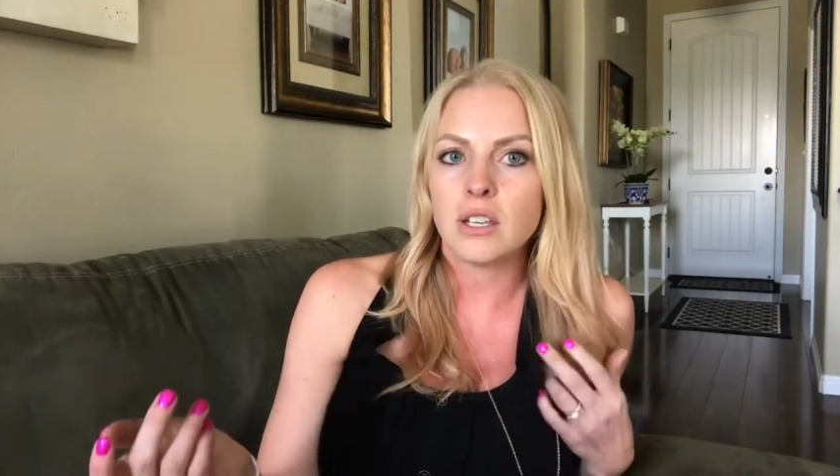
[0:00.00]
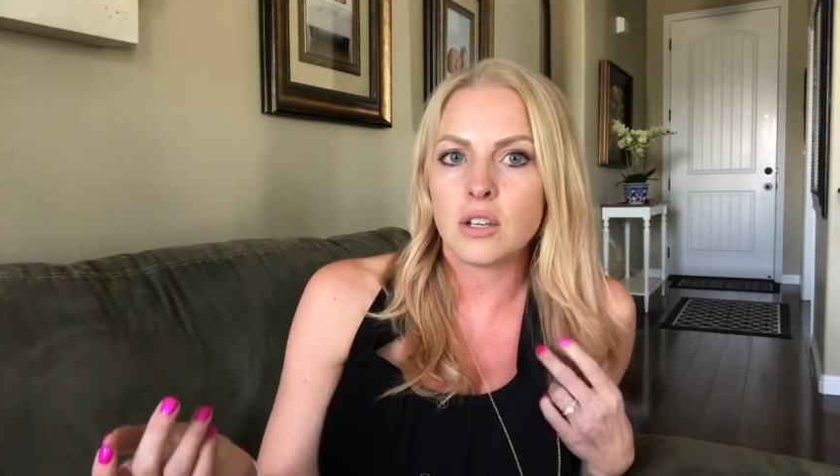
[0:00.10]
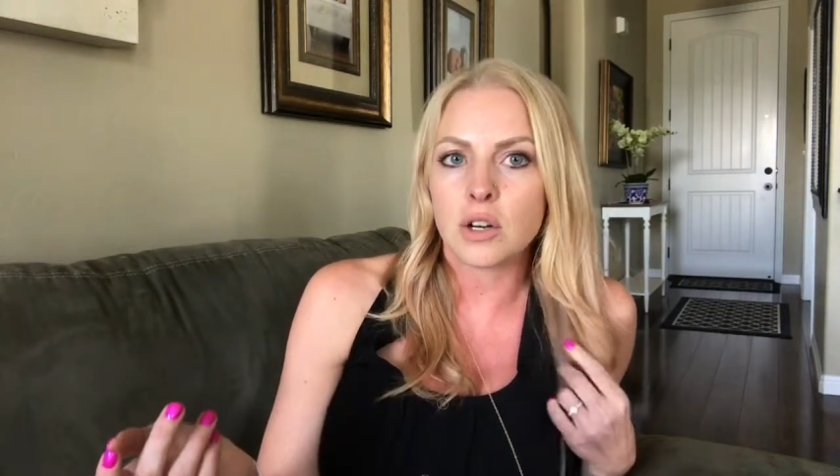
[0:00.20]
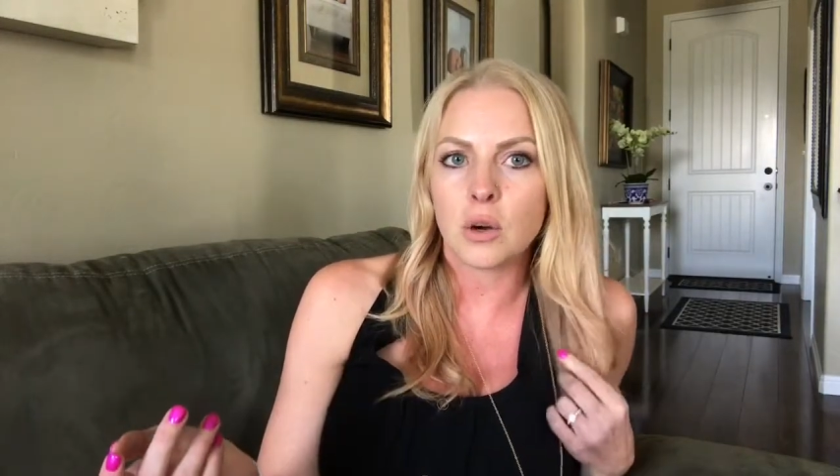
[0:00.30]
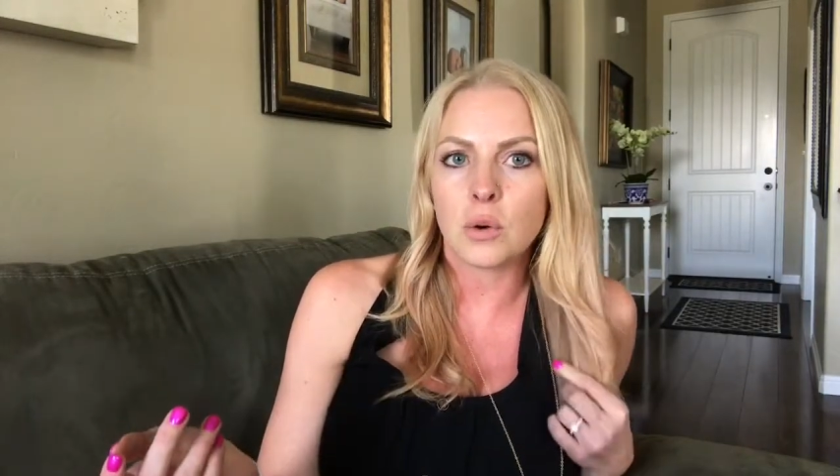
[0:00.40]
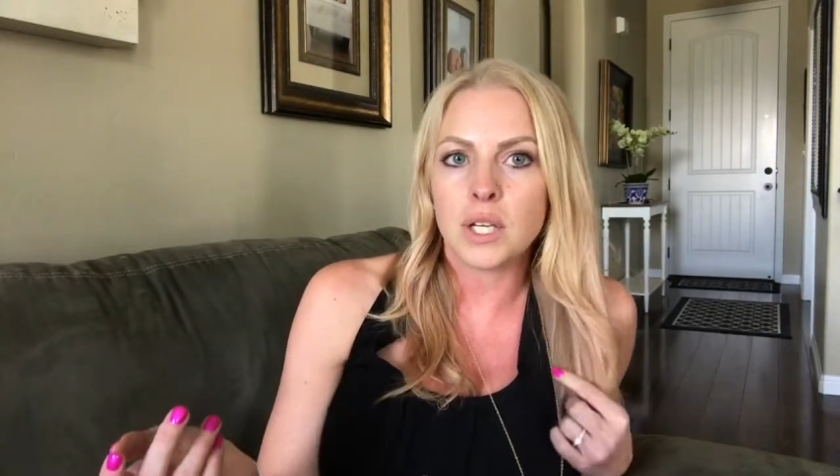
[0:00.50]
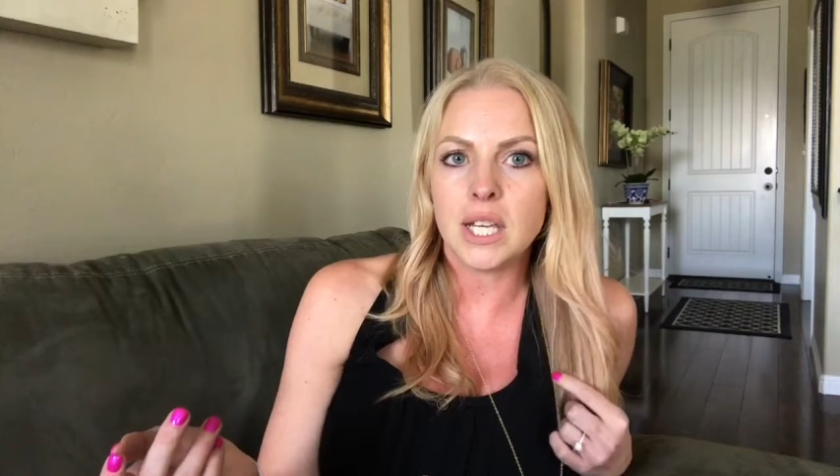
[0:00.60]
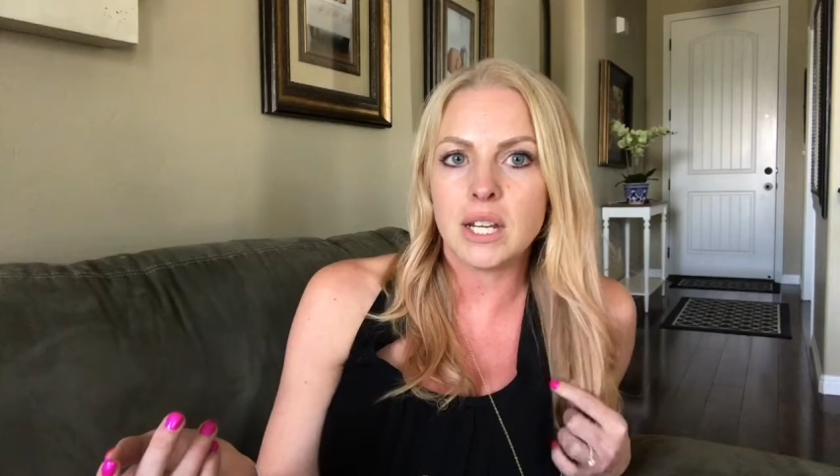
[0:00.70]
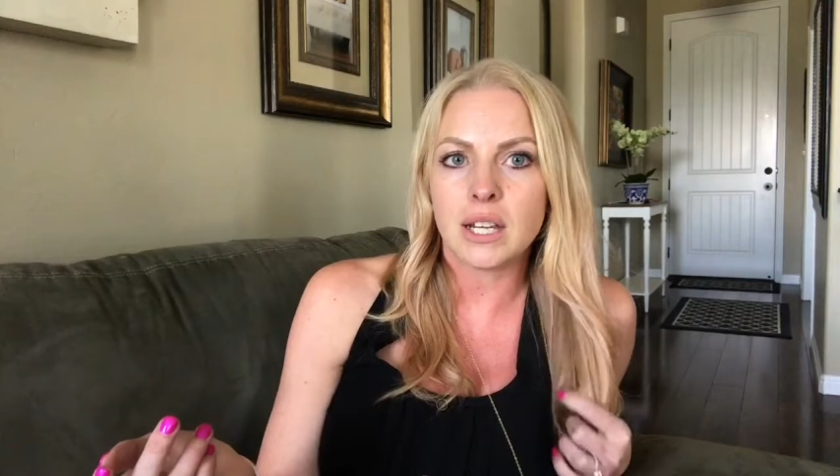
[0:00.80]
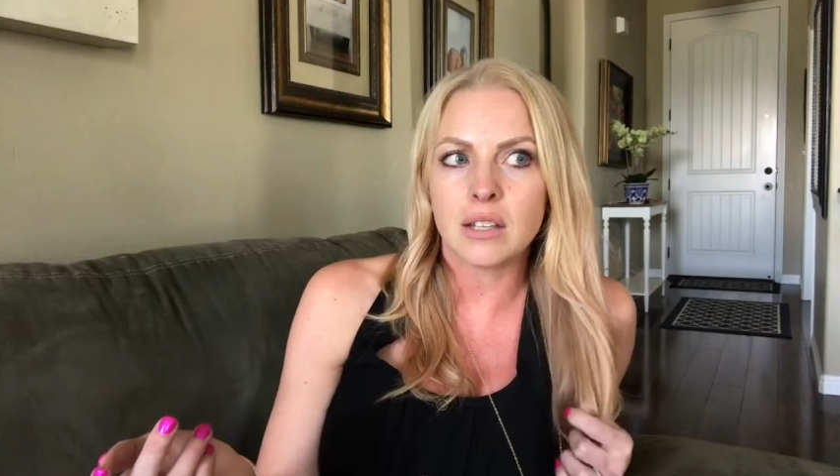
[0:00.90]

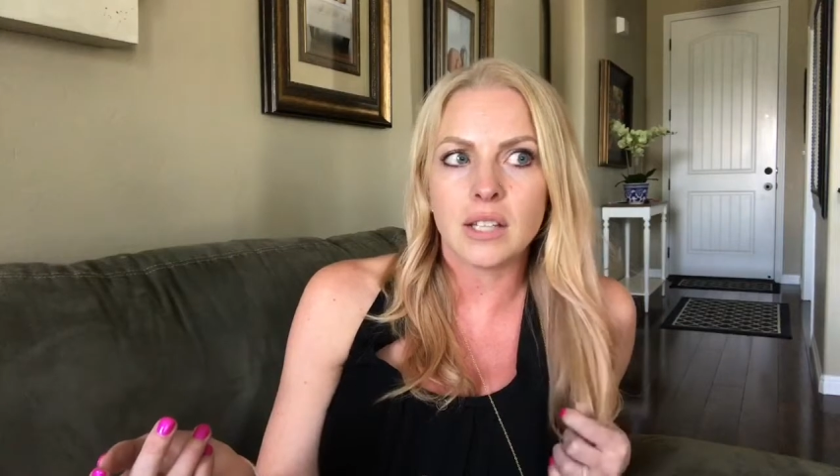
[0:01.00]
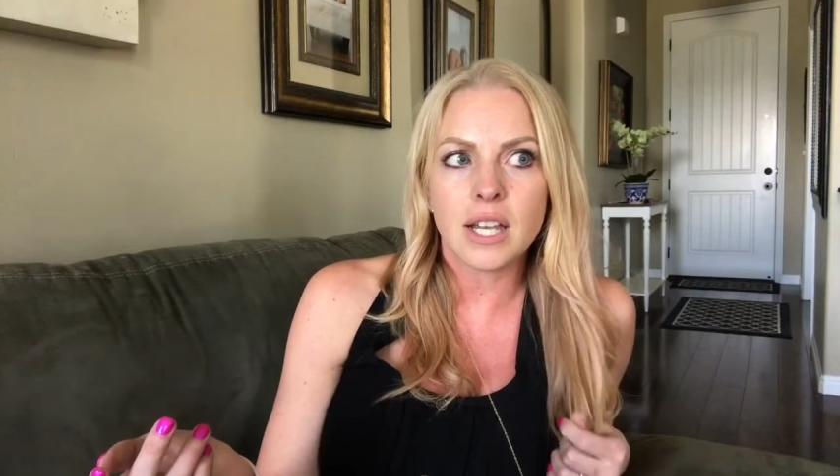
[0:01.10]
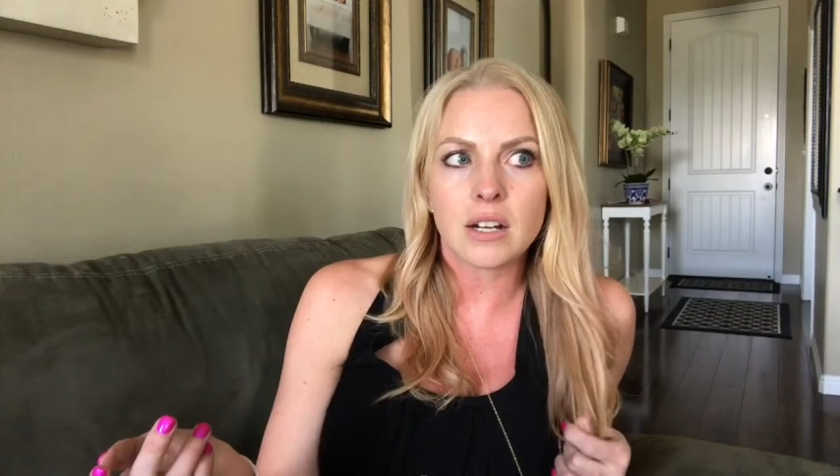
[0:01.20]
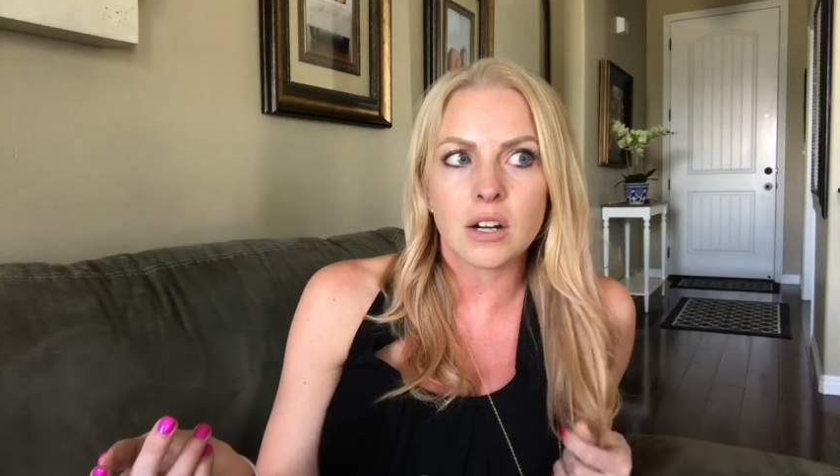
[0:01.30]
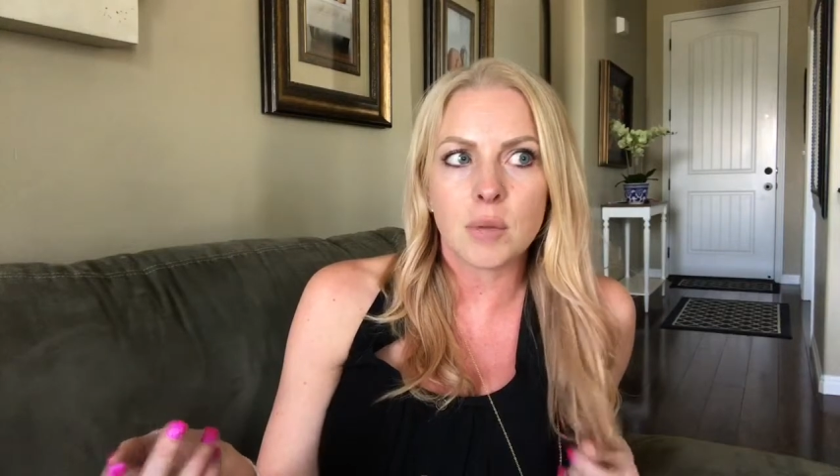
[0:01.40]
eating it later.